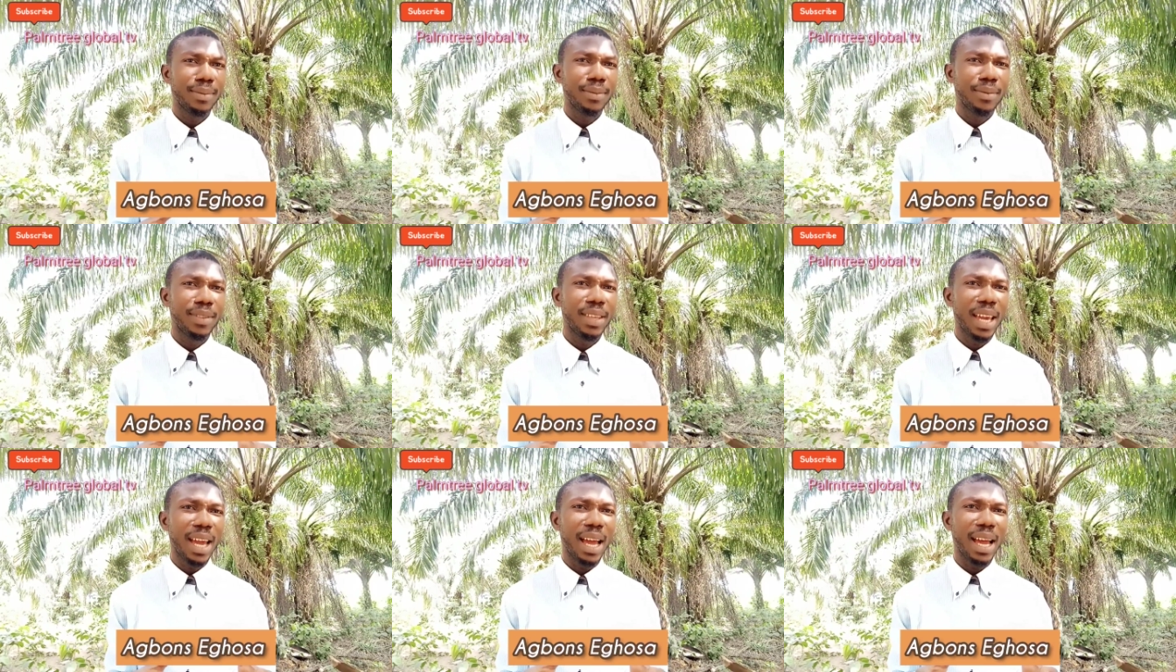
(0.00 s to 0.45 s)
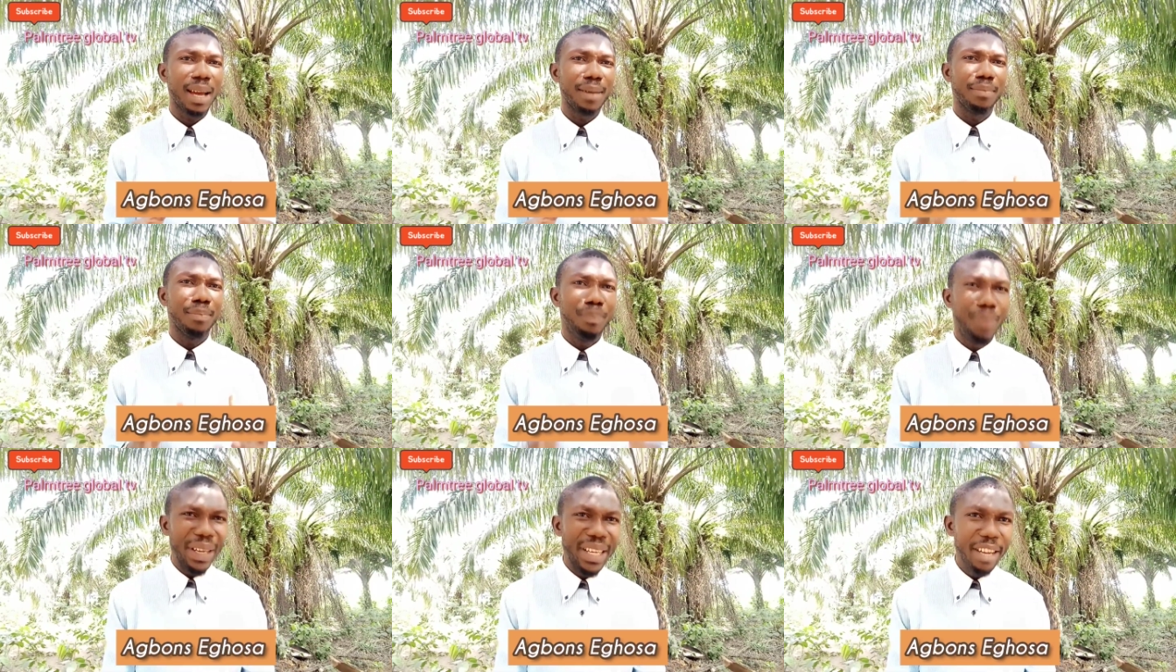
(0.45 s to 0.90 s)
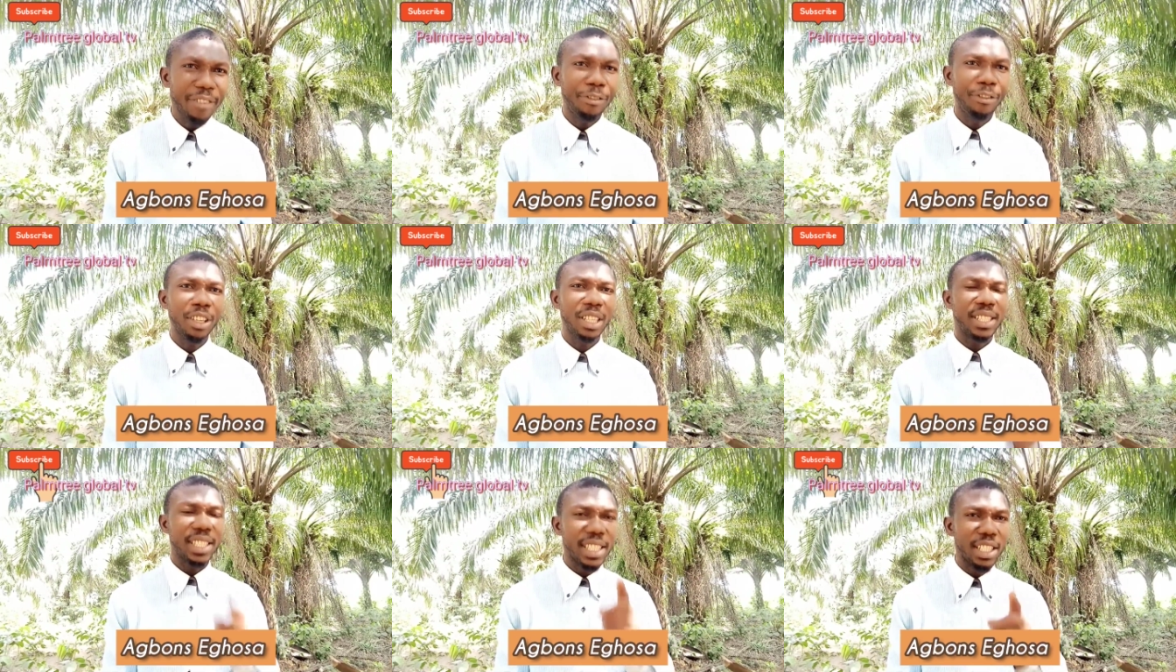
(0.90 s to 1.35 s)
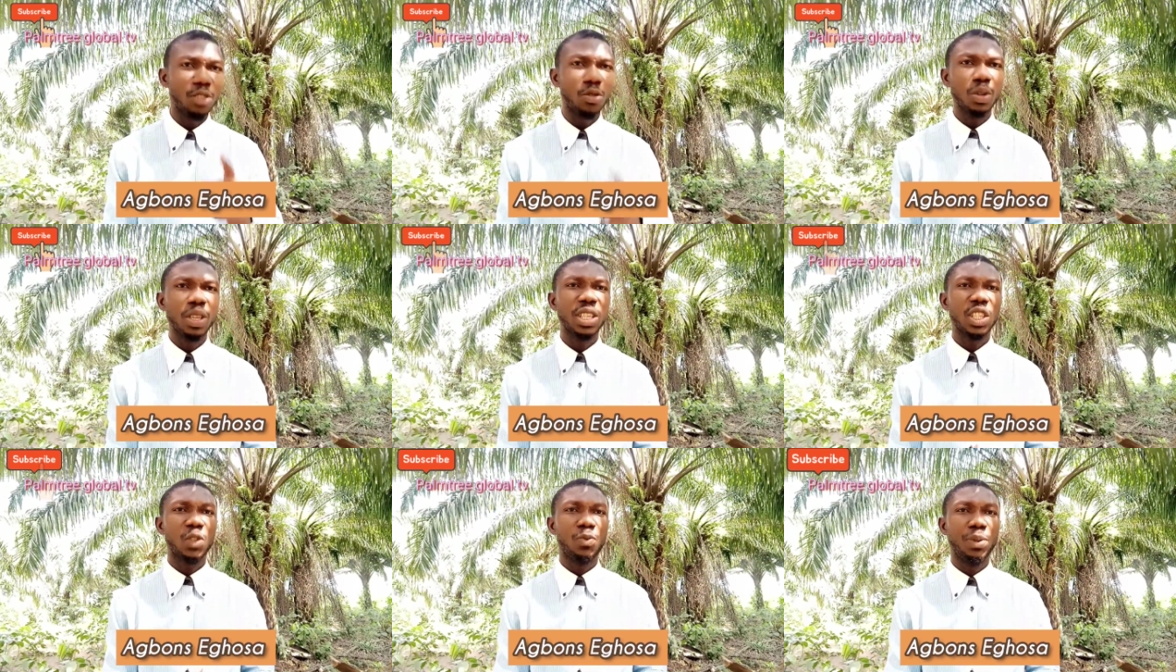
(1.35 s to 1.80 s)
in an environment where you have big
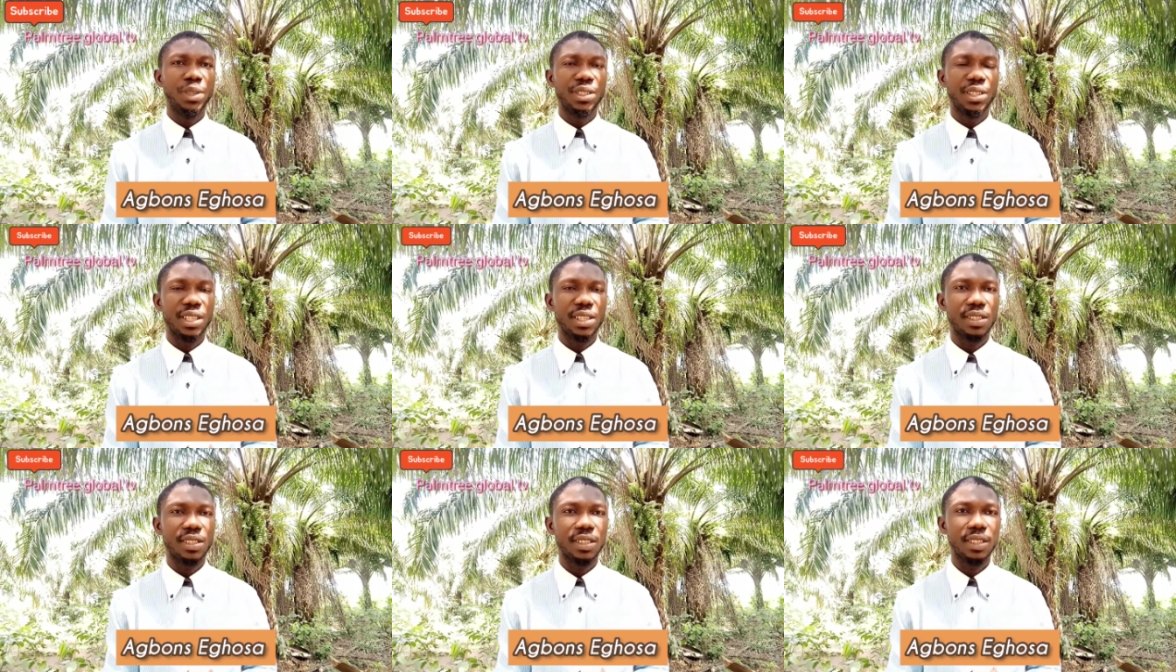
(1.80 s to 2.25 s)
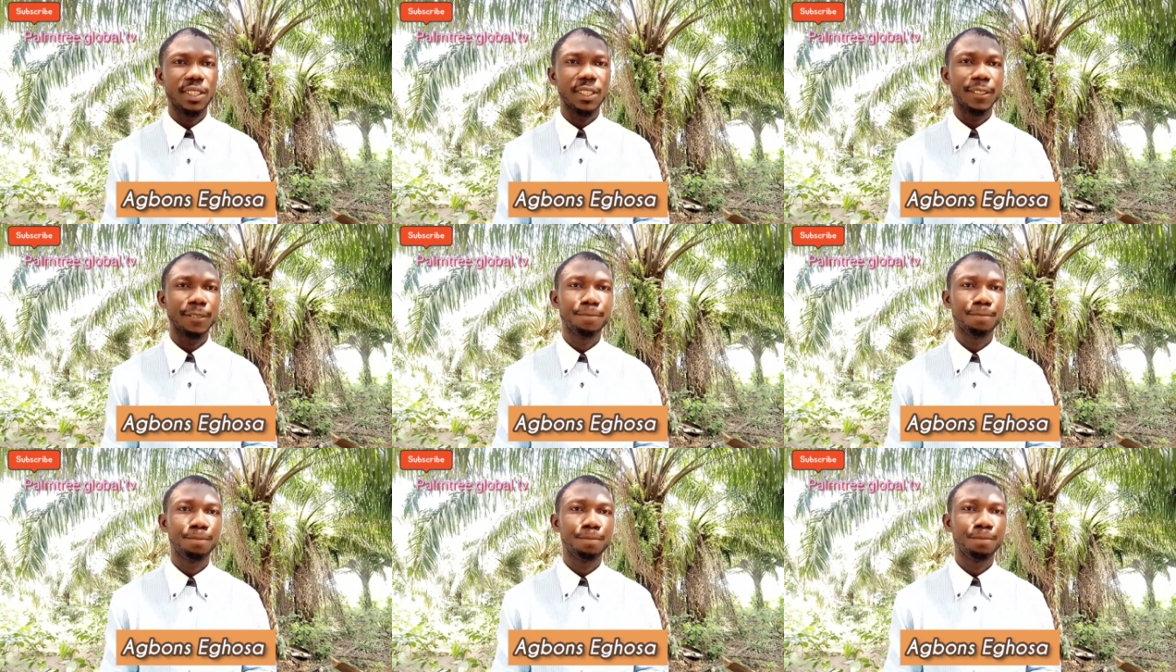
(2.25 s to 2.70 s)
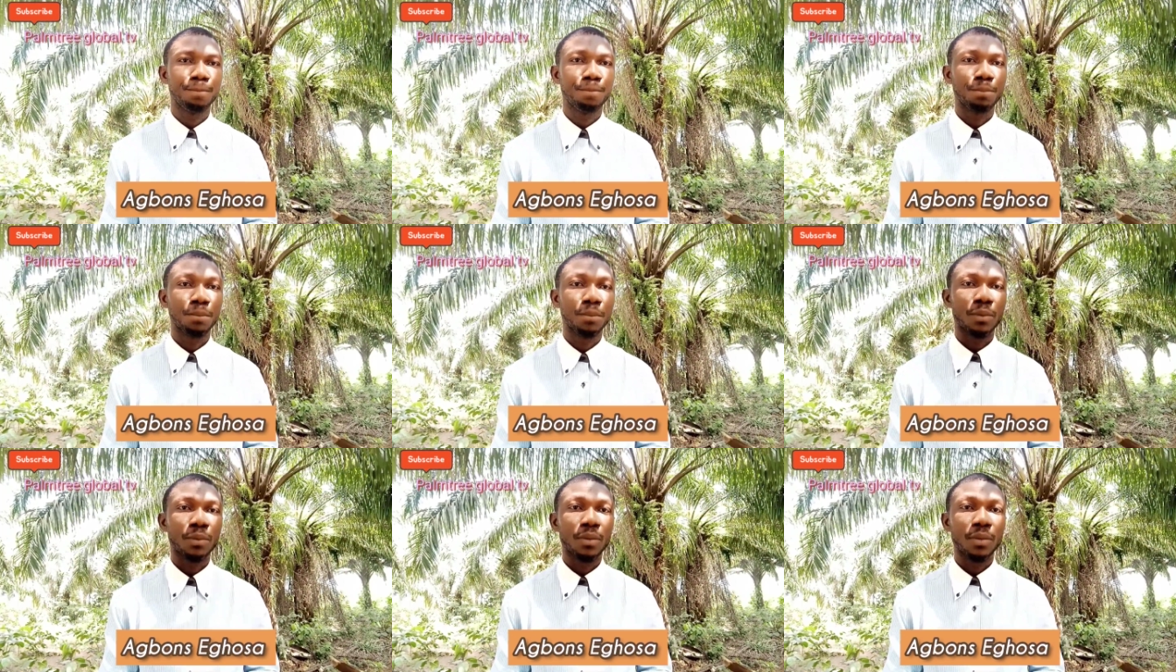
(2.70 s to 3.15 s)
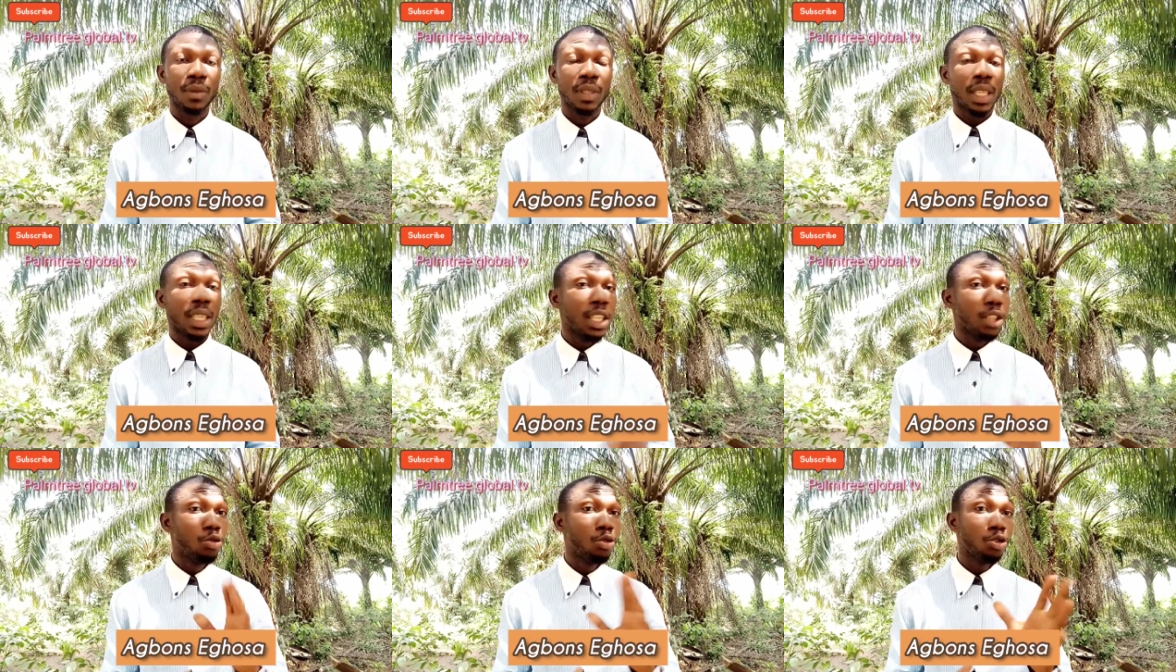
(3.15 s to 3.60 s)
people, big rich men,
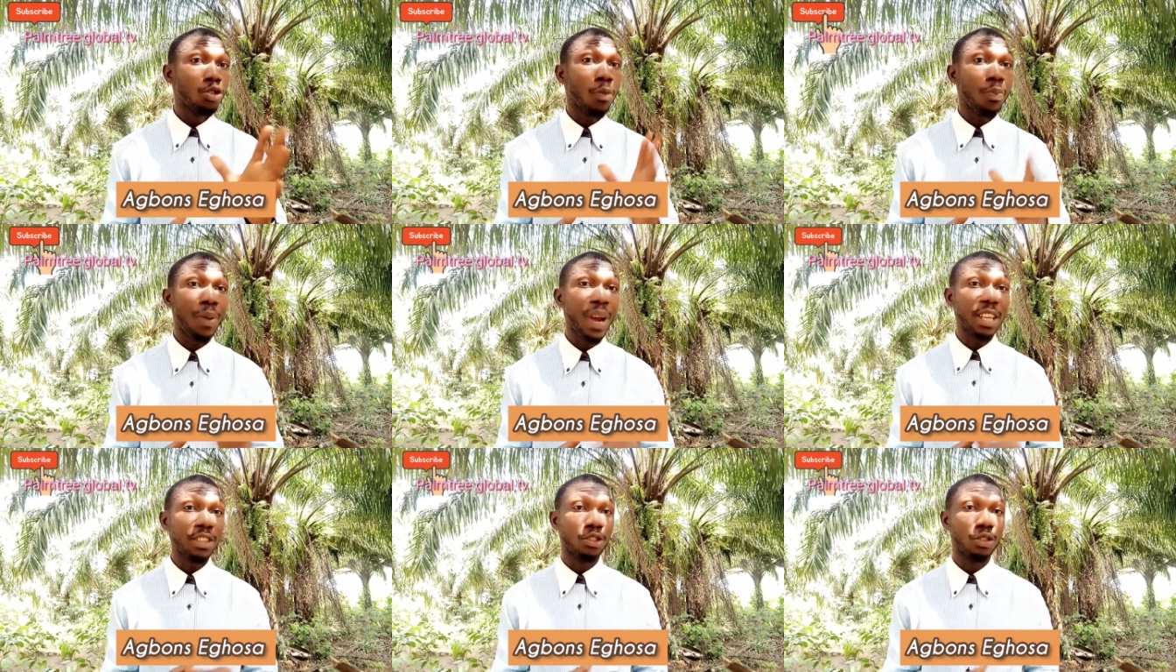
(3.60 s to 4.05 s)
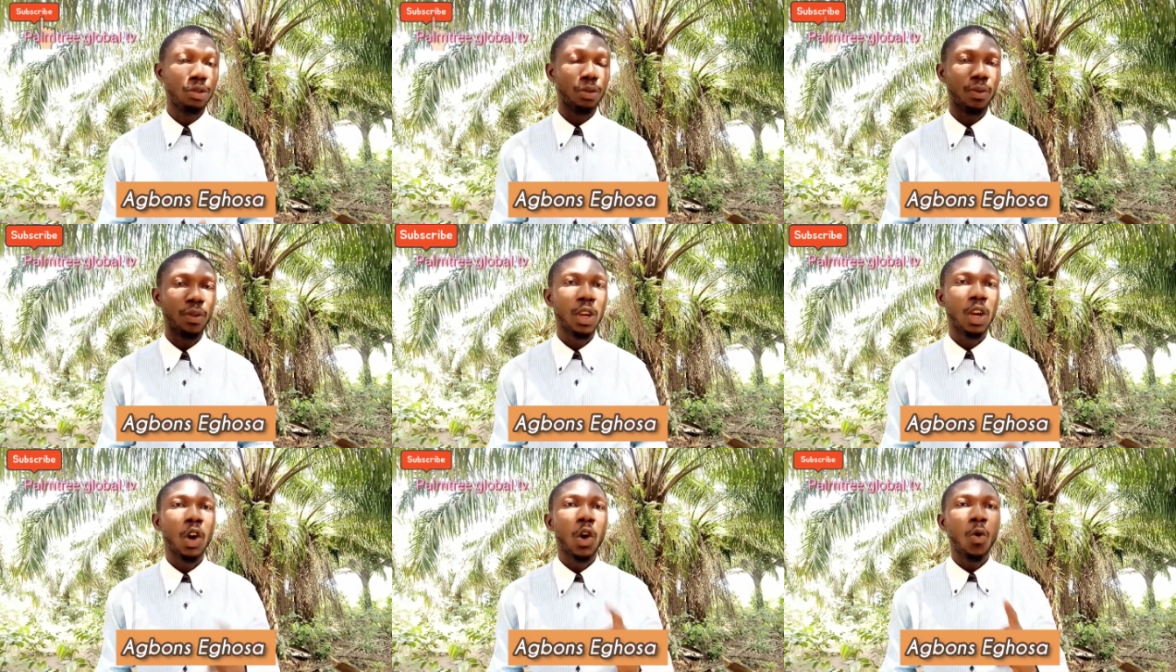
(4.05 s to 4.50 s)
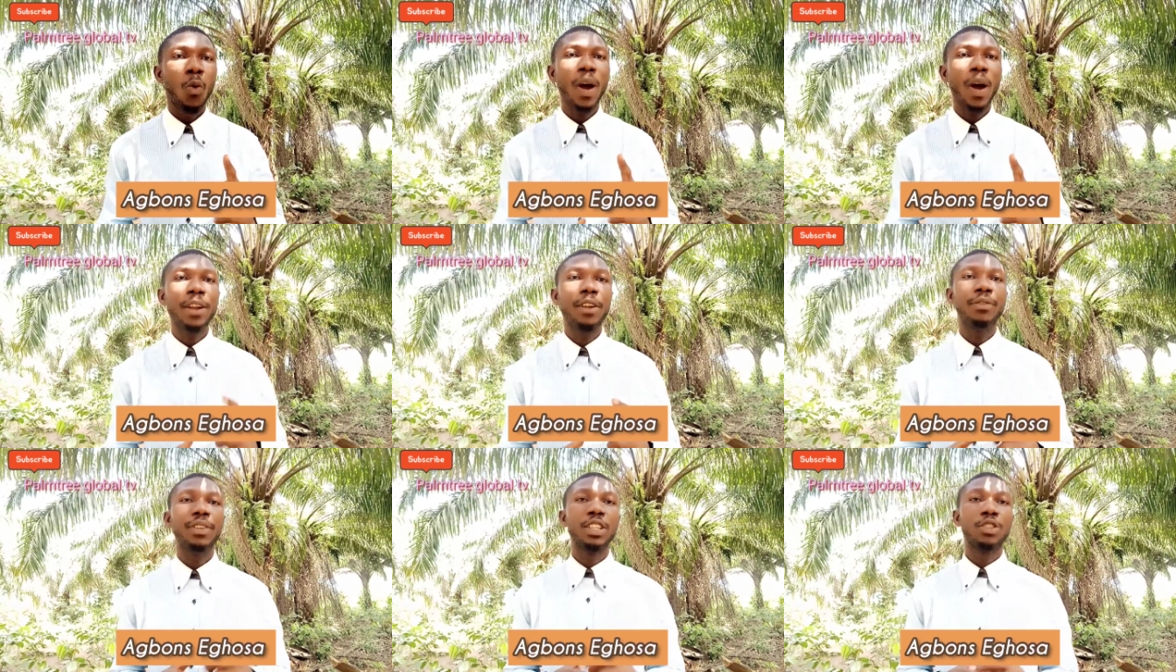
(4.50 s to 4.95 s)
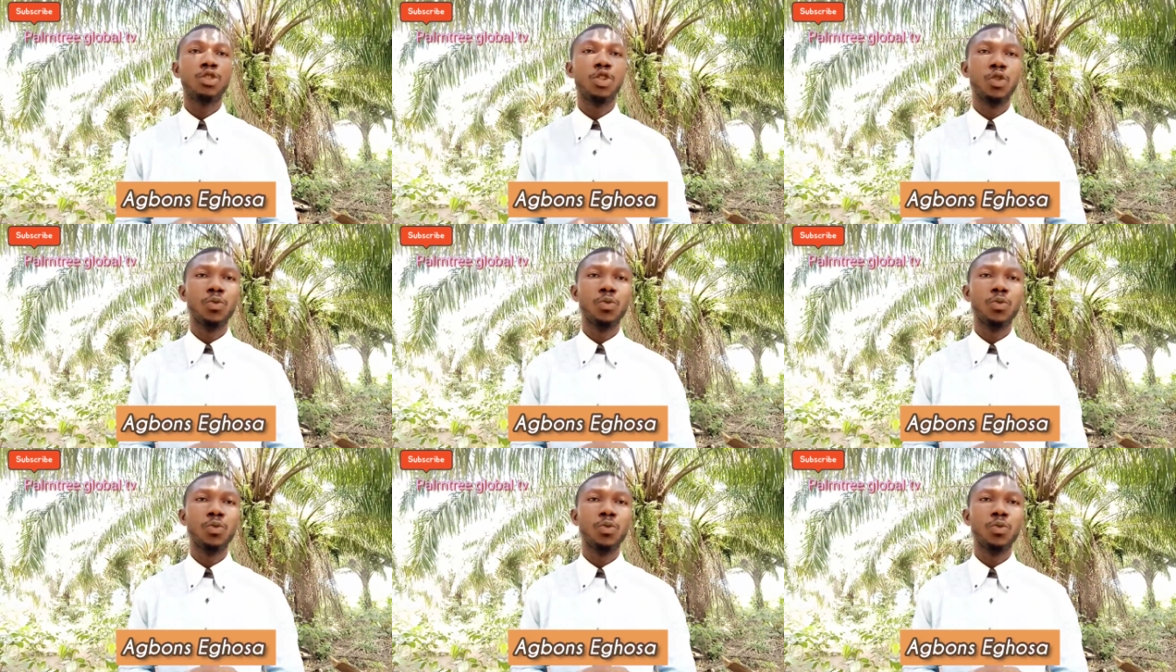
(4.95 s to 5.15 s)
roasting of cocoyam.